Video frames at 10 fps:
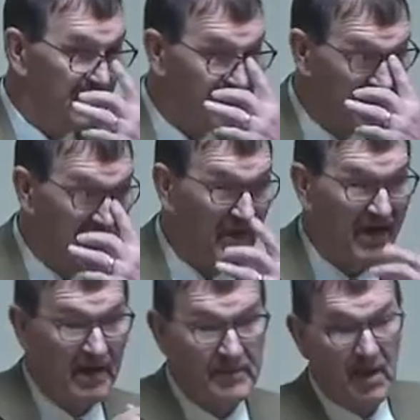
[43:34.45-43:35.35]
You know, well,
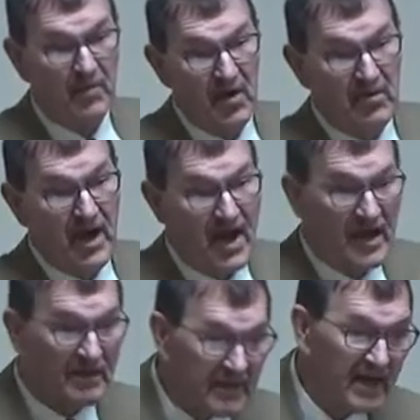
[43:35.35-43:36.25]
I'm not pro-God.
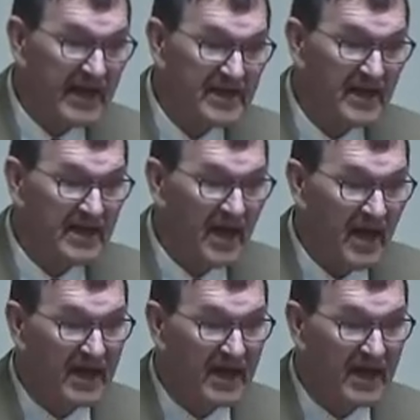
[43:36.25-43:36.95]
I'm not anti-God.